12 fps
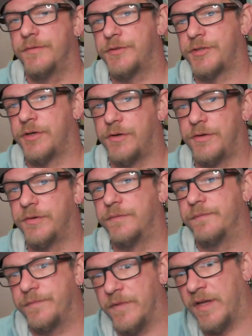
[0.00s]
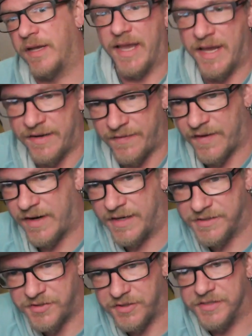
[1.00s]
So, and then
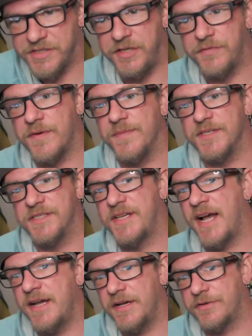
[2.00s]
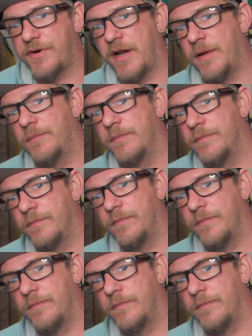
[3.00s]
as you can see from this diagram,